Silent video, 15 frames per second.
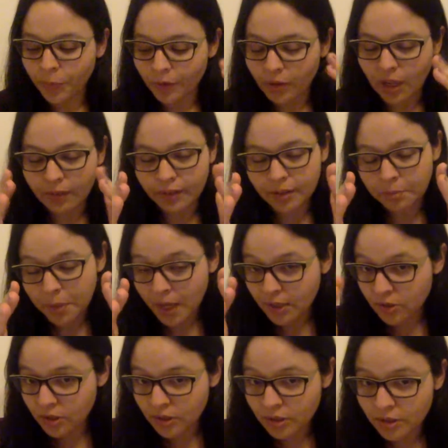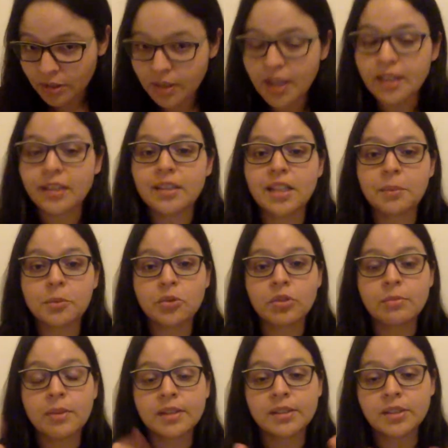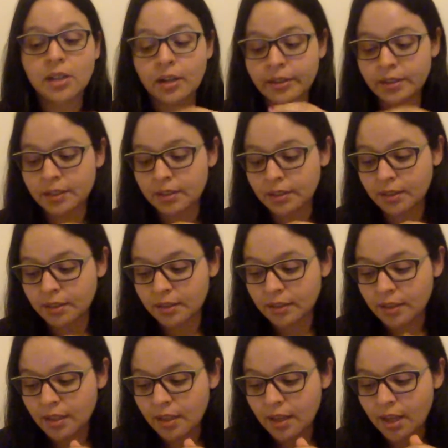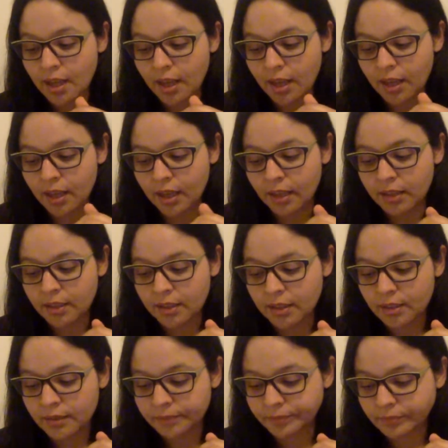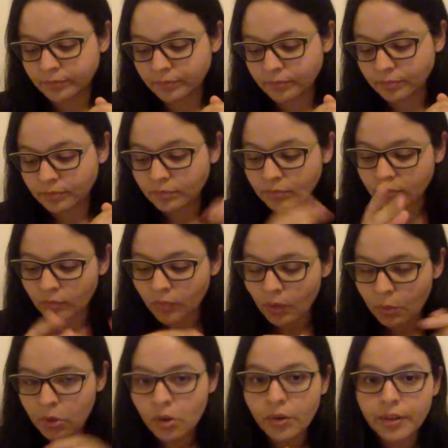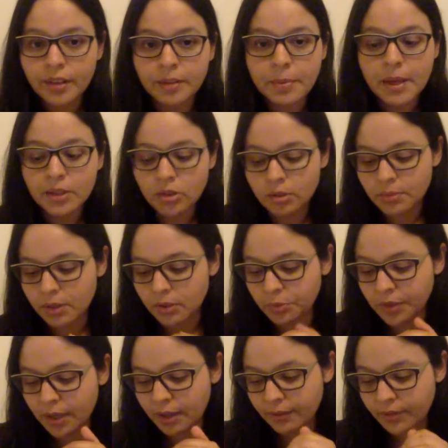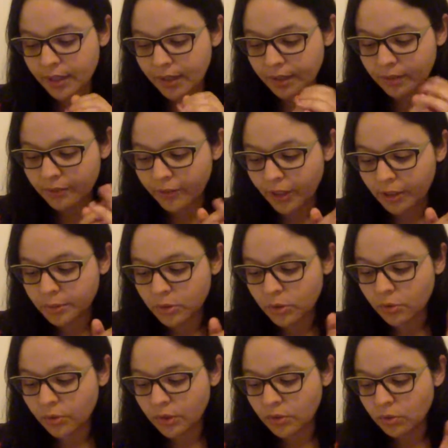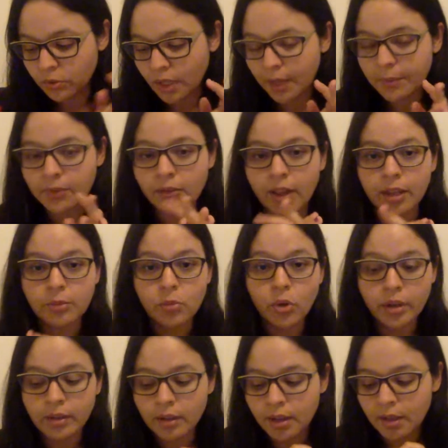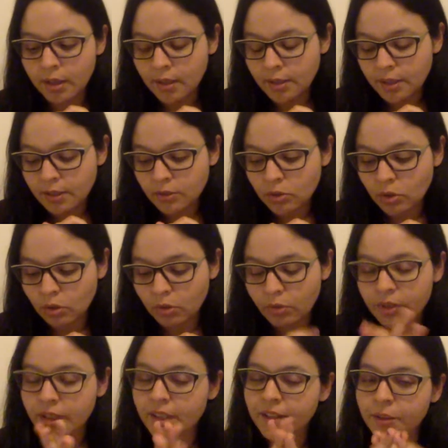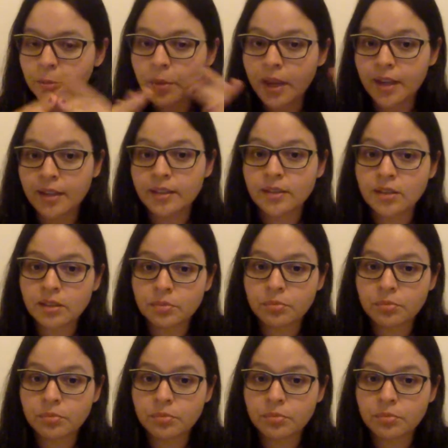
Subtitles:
we have expansion and the temperature remains constant. And we know it's expansion because we have that the volume 2 is 2 times volume 1. So when it expands,